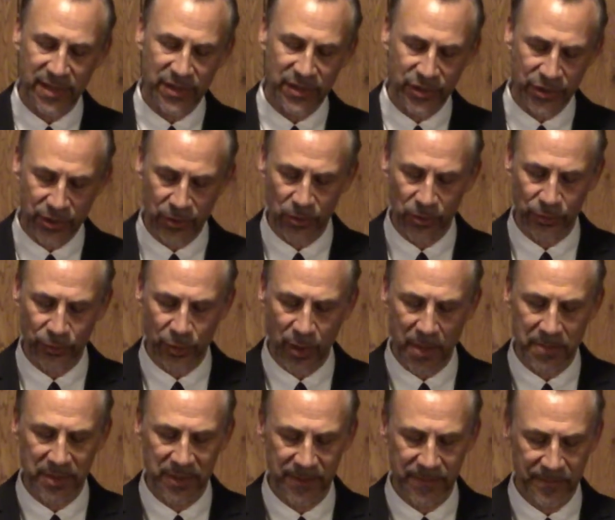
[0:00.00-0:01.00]
soul
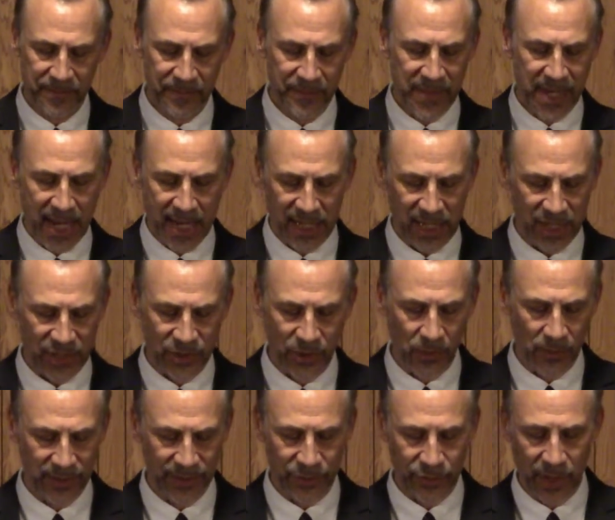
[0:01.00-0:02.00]
troubled? His
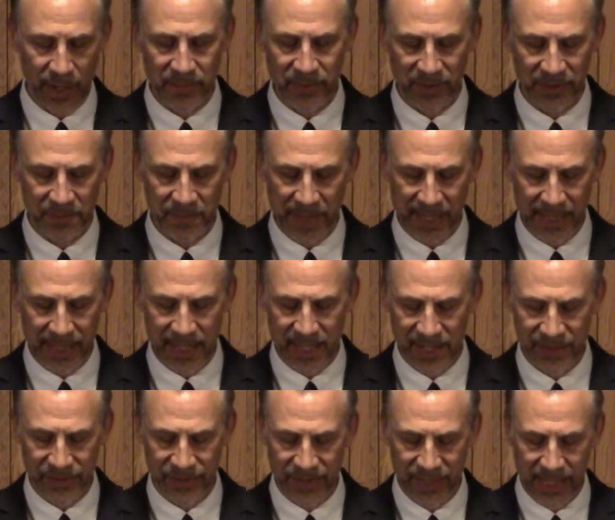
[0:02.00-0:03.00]
soul is troubled
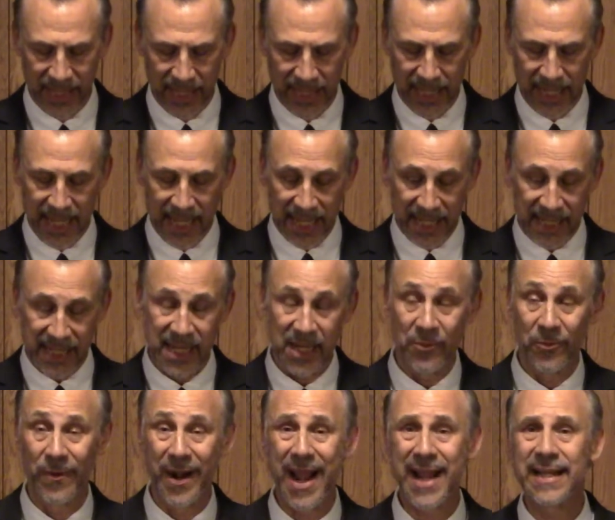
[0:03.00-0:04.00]
because he
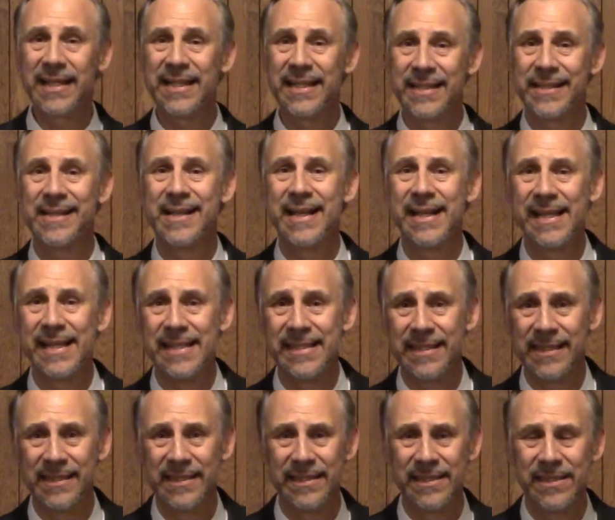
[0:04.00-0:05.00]

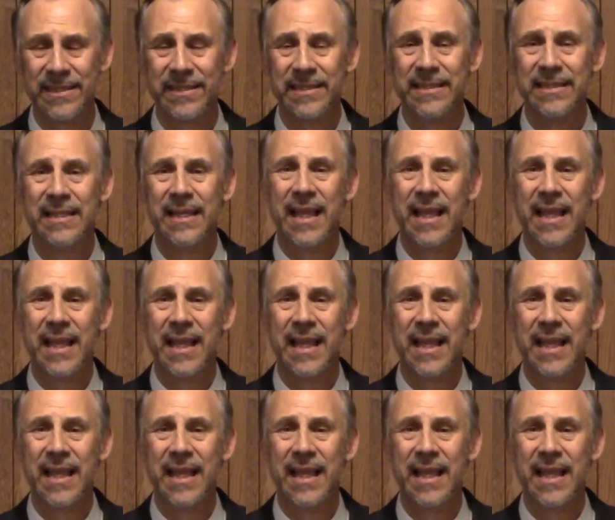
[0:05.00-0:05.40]
recognizes